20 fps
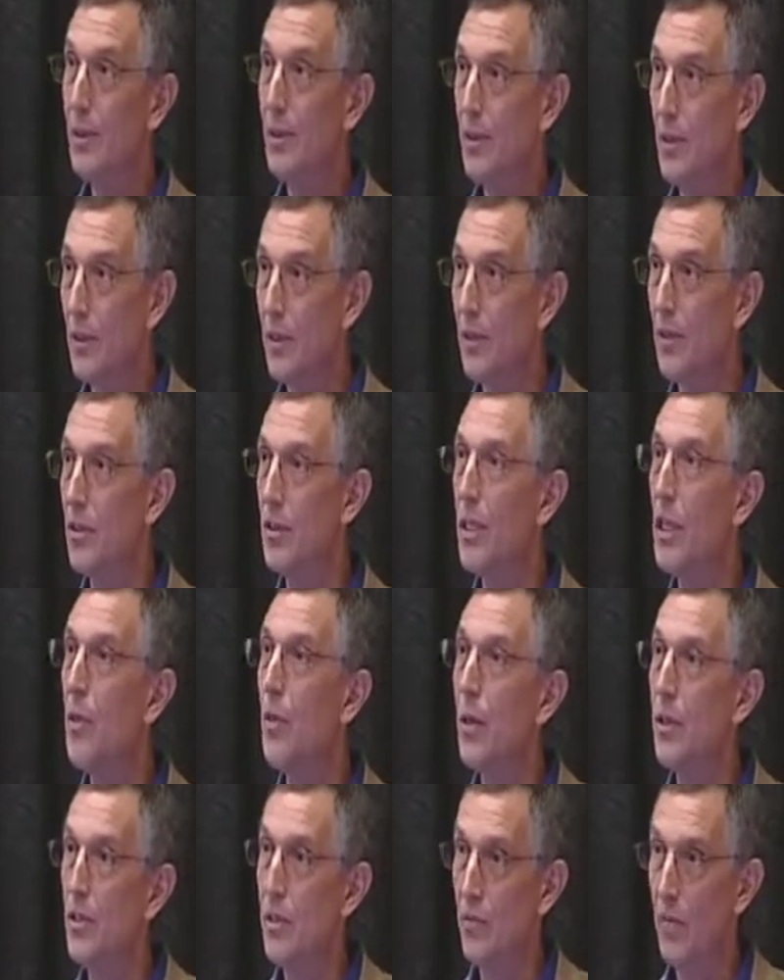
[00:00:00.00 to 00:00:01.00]
to see the
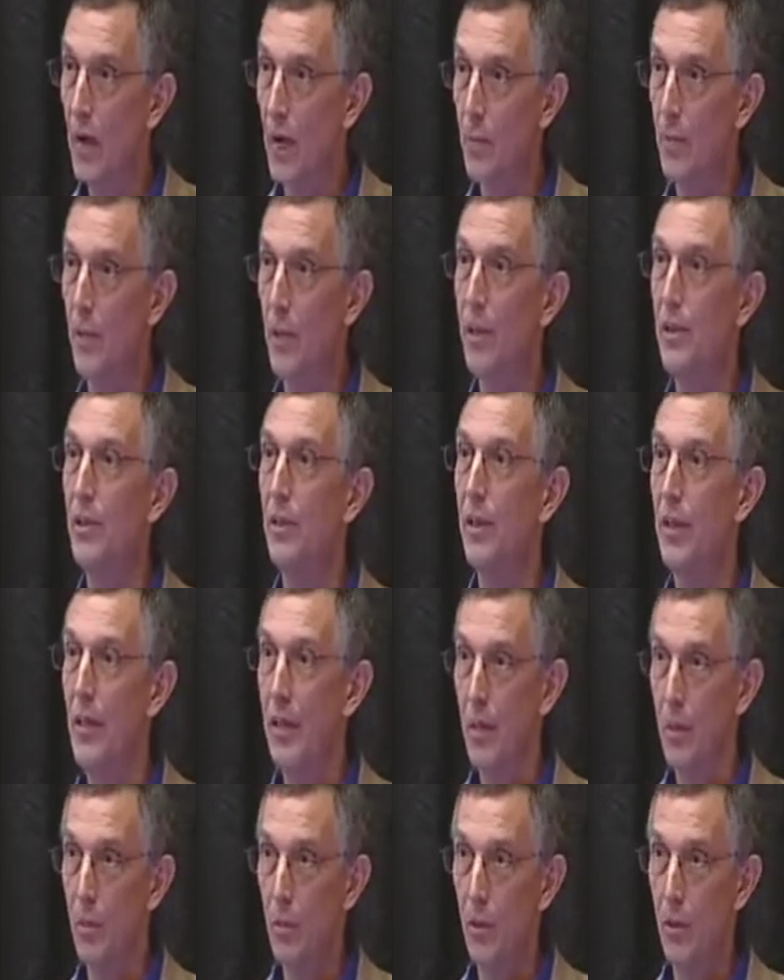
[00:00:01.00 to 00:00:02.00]
sequence of operation
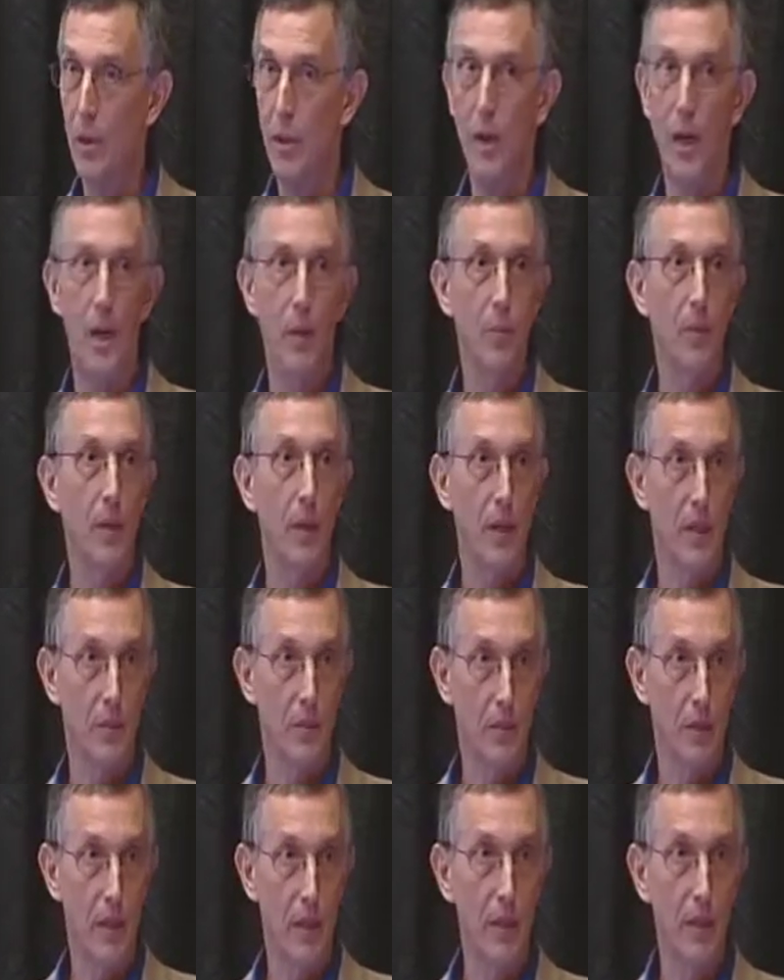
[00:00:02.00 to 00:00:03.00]
getting more
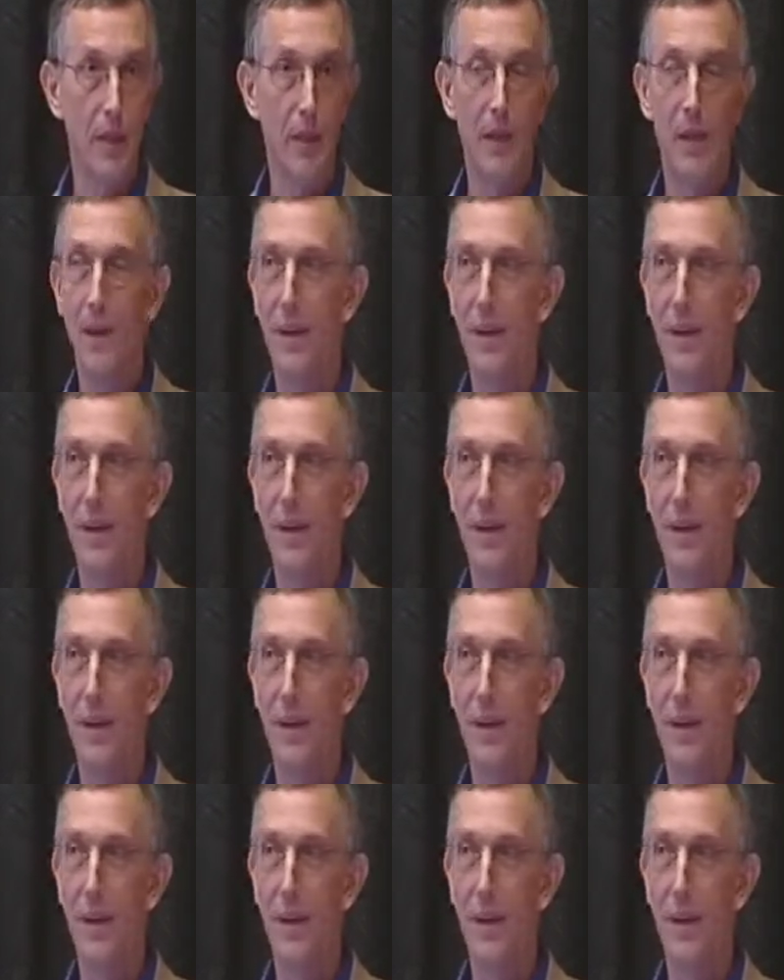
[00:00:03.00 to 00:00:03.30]
complex, right?